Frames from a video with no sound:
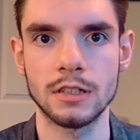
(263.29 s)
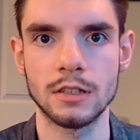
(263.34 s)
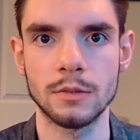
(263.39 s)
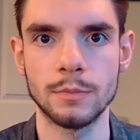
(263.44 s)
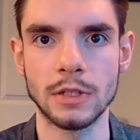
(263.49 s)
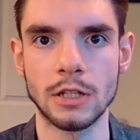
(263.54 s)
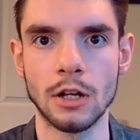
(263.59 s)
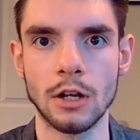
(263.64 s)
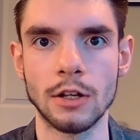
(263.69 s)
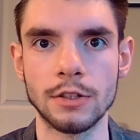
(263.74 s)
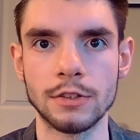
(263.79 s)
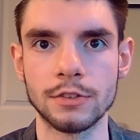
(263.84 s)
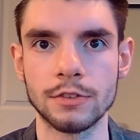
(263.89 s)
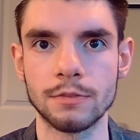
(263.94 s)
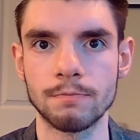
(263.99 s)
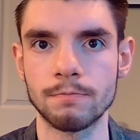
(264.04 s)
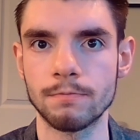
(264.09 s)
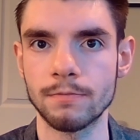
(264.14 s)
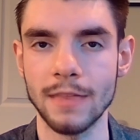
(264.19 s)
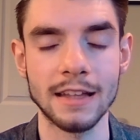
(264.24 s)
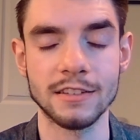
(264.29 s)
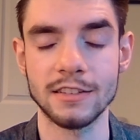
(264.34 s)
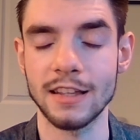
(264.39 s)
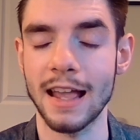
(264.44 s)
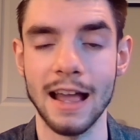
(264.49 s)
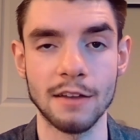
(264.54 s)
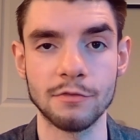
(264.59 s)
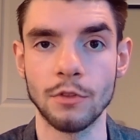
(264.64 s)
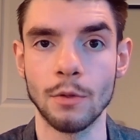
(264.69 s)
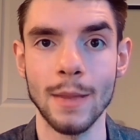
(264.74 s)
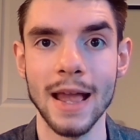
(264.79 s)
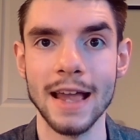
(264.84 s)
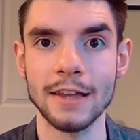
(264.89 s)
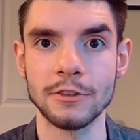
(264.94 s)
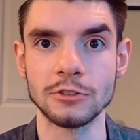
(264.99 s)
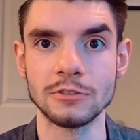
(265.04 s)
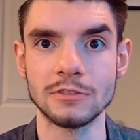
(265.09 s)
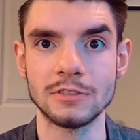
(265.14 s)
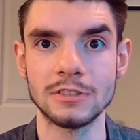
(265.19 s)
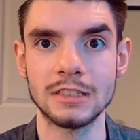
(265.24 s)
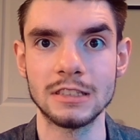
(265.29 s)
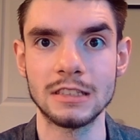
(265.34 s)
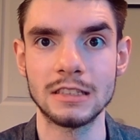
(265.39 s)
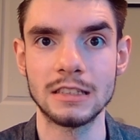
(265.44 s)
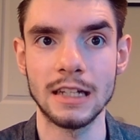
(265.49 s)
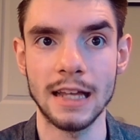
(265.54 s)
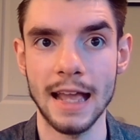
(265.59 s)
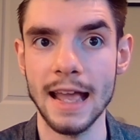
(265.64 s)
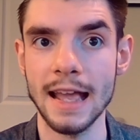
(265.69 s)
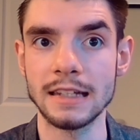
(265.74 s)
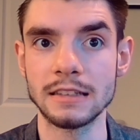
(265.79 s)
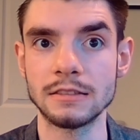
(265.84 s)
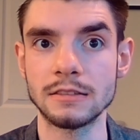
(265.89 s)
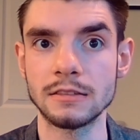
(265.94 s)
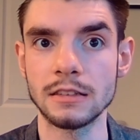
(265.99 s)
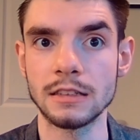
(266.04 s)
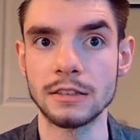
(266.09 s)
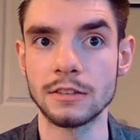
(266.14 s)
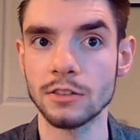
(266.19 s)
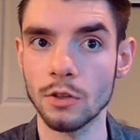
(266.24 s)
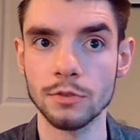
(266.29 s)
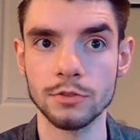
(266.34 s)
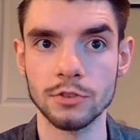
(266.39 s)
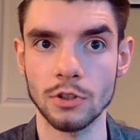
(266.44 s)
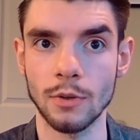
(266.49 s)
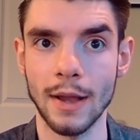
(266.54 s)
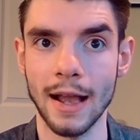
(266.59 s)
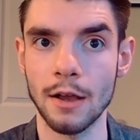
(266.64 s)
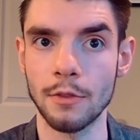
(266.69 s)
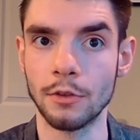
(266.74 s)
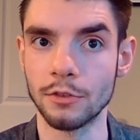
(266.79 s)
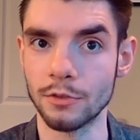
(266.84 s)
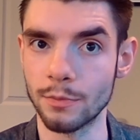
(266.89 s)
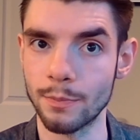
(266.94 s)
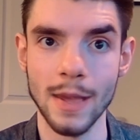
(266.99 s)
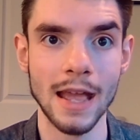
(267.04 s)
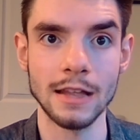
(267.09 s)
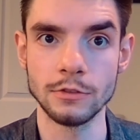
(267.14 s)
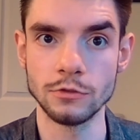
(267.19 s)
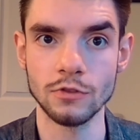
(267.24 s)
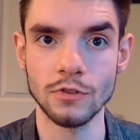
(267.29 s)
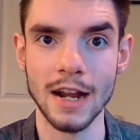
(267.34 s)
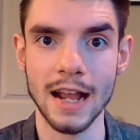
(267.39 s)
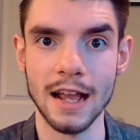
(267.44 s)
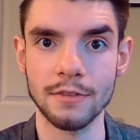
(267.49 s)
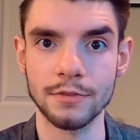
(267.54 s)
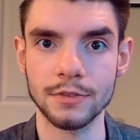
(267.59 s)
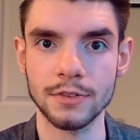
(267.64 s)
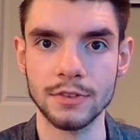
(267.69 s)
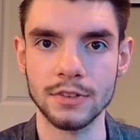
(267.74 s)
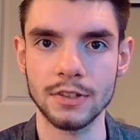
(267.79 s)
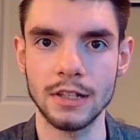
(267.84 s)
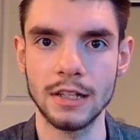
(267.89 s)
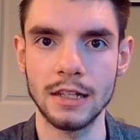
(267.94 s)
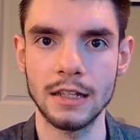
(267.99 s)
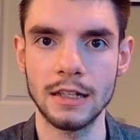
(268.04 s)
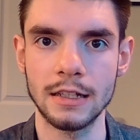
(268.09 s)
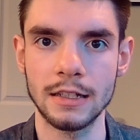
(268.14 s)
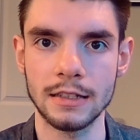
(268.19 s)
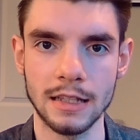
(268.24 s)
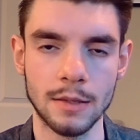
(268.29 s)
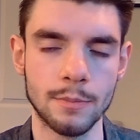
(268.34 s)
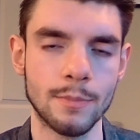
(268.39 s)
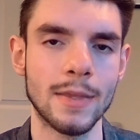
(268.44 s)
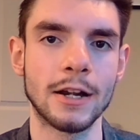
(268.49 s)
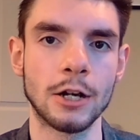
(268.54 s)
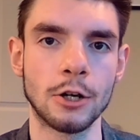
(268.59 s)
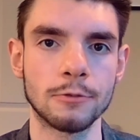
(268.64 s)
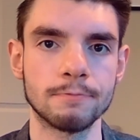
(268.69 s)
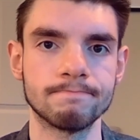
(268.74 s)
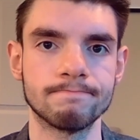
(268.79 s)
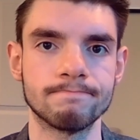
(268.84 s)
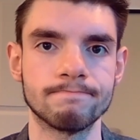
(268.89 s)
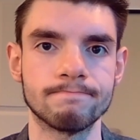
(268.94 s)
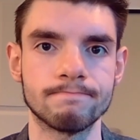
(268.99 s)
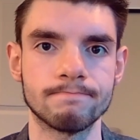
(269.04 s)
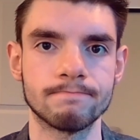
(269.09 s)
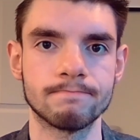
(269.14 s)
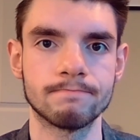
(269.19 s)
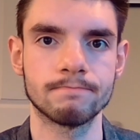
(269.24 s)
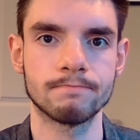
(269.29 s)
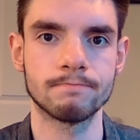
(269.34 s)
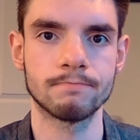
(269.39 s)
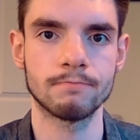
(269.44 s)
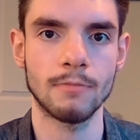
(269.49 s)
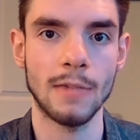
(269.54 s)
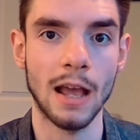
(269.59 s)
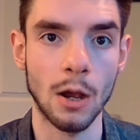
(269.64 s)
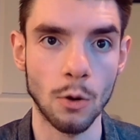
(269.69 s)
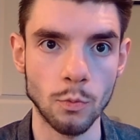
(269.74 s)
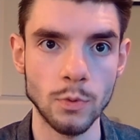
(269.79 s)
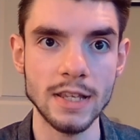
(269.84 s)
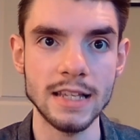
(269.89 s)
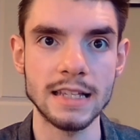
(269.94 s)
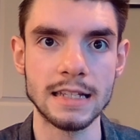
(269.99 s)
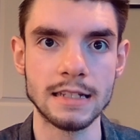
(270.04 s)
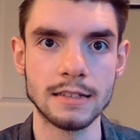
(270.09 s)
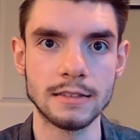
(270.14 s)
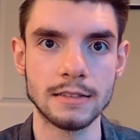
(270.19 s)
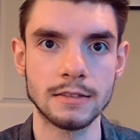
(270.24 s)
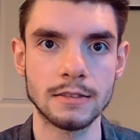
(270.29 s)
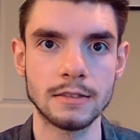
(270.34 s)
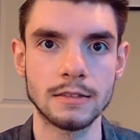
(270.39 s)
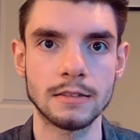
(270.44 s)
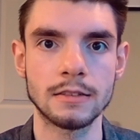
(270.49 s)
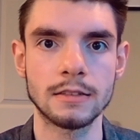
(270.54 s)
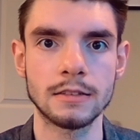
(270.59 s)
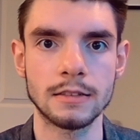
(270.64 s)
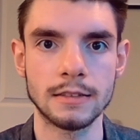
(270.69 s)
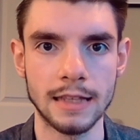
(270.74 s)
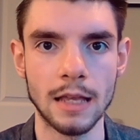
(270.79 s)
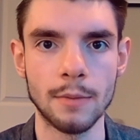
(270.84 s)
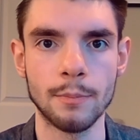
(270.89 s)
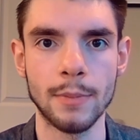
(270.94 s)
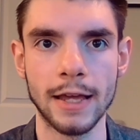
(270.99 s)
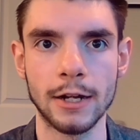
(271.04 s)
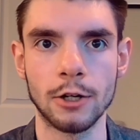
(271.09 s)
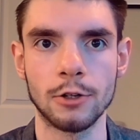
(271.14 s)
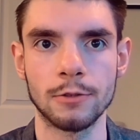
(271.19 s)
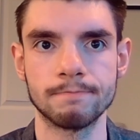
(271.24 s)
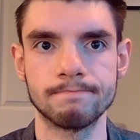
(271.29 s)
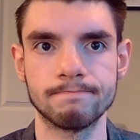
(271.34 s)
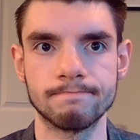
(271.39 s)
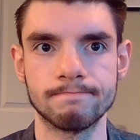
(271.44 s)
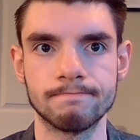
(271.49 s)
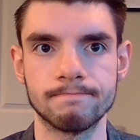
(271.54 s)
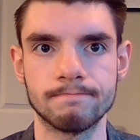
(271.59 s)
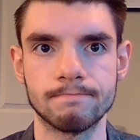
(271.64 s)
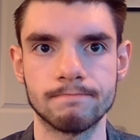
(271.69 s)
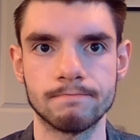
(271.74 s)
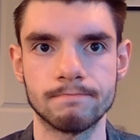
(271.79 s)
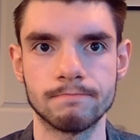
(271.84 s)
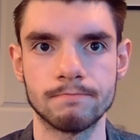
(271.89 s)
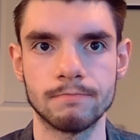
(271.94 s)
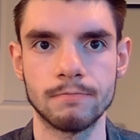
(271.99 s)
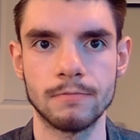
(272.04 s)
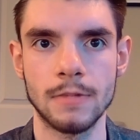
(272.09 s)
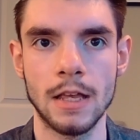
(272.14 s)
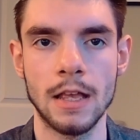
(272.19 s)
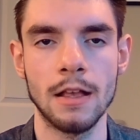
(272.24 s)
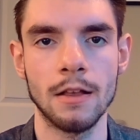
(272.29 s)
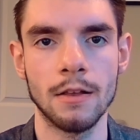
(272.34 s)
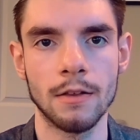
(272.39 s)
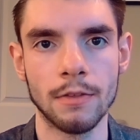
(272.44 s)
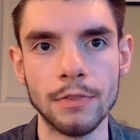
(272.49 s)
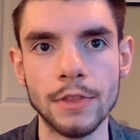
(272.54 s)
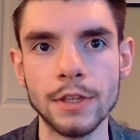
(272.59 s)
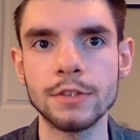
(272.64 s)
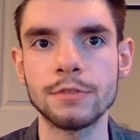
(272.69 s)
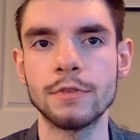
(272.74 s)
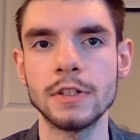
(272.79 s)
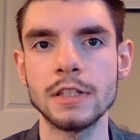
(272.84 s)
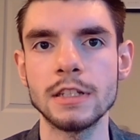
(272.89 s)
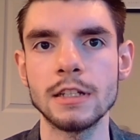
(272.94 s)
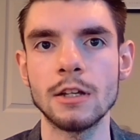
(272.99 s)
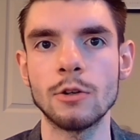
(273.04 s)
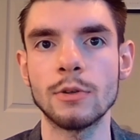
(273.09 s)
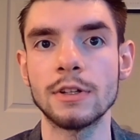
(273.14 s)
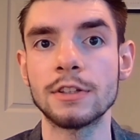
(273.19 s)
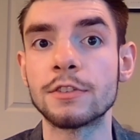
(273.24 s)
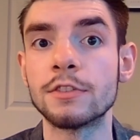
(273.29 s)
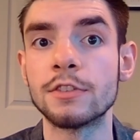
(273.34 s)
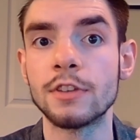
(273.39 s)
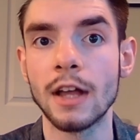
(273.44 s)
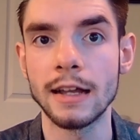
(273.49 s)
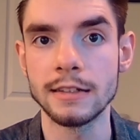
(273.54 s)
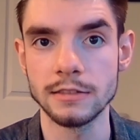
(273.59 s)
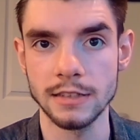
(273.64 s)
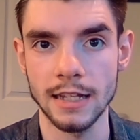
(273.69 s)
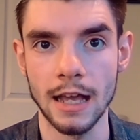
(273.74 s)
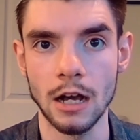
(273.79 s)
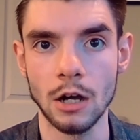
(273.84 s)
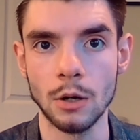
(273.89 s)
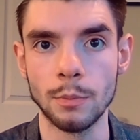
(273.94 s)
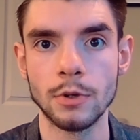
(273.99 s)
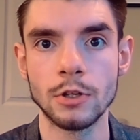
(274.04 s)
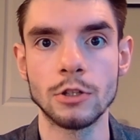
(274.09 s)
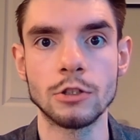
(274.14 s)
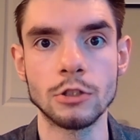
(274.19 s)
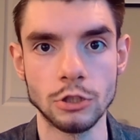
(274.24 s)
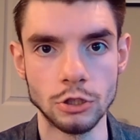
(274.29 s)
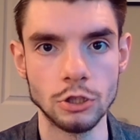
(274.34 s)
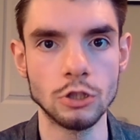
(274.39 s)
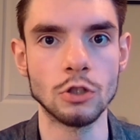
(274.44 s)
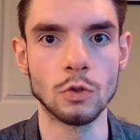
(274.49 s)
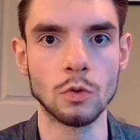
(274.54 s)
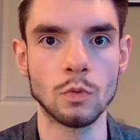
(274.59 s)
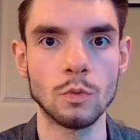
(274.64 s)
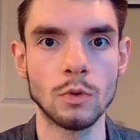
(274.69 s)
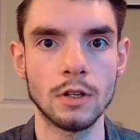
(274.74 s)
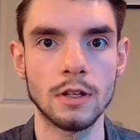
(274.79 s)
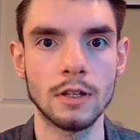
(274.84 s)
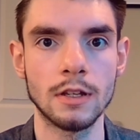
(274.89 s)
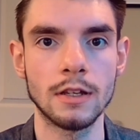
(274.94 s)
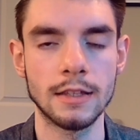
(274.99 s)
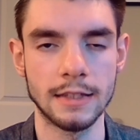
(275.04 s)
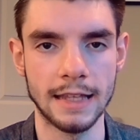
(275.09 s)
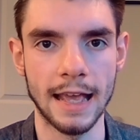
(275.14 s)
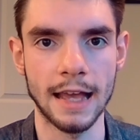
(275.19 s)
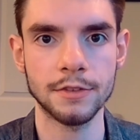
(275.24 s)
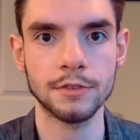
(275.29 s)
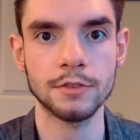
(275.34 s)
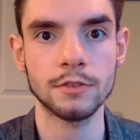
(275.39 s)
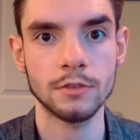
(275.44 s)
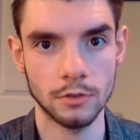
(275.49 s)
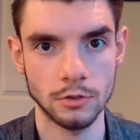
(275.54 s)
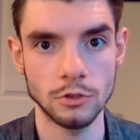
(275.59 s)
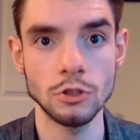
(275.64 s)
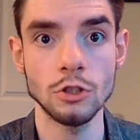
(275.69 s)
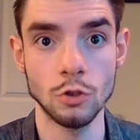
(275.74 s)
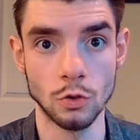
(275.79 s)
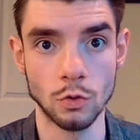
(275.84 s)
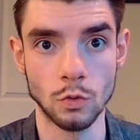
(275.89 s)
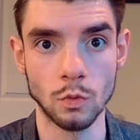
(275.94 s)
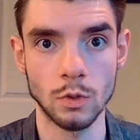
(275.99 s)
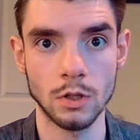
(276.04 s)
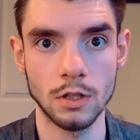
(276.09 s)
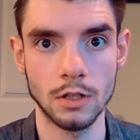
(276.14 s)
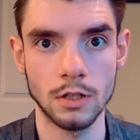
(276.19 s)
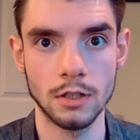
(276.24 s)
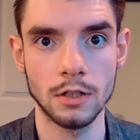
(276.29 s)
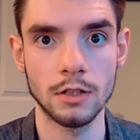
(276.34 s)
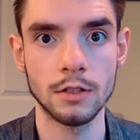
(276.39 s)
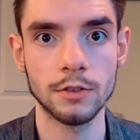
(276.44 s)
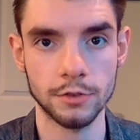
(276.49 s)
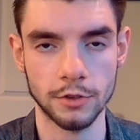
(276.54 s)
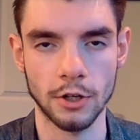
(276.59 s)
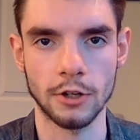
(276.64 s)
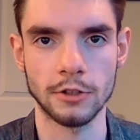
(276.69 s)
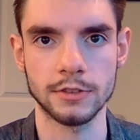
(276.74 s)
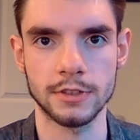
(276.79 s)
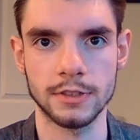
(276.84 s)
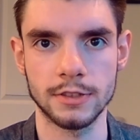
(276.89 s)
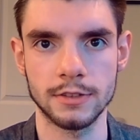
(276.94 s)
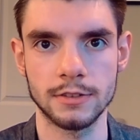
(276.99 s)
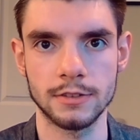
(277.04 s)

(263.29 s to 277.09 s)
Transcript: because that's half the battle, and it's also how those bad drafts get better. How we get better. This video is designed to help you, yes, you, start.